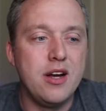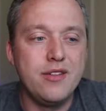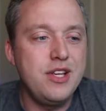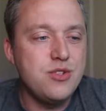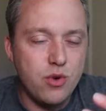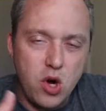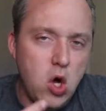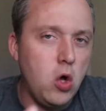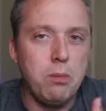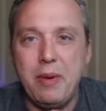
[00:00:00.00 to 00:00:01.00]
These are
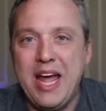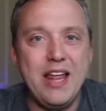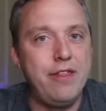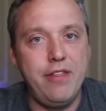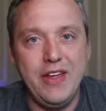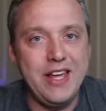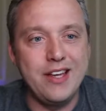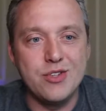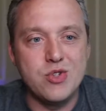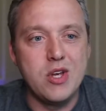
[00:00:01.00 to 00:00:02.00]
all bad
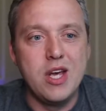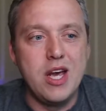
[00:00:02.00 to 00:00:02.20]
things.